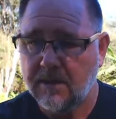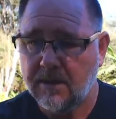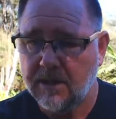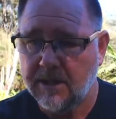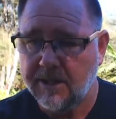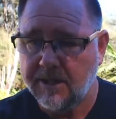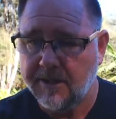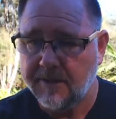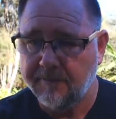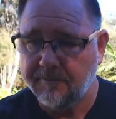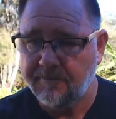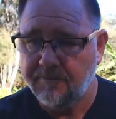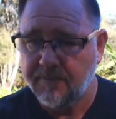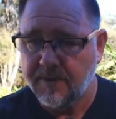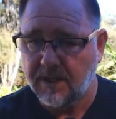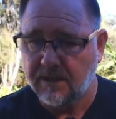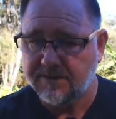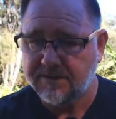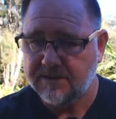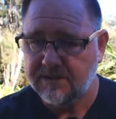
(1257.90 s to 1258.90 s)

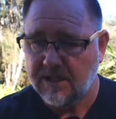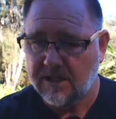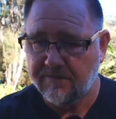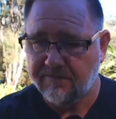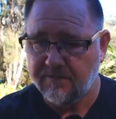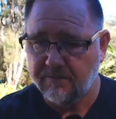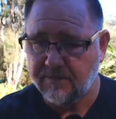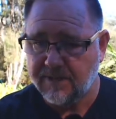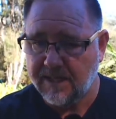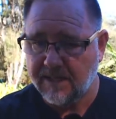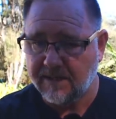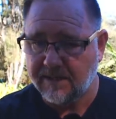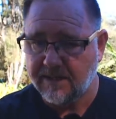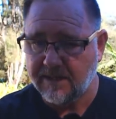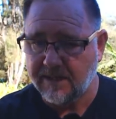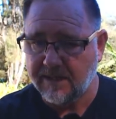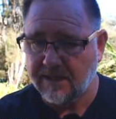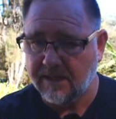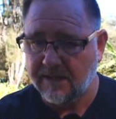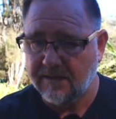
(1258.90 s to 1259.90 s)
I'll start from down
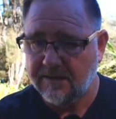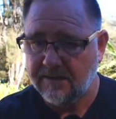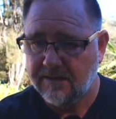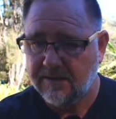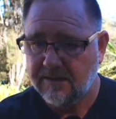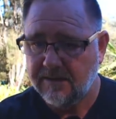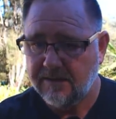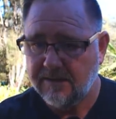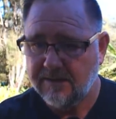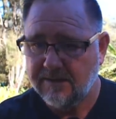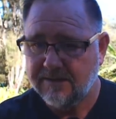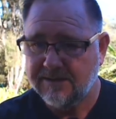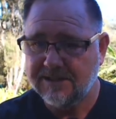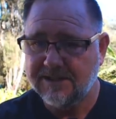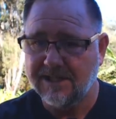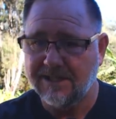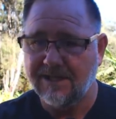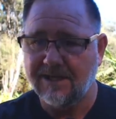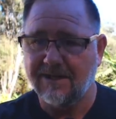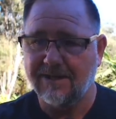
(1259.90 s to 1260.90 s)
here.
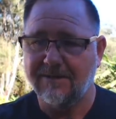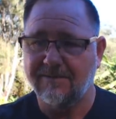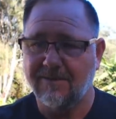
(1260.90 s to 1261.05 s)
So I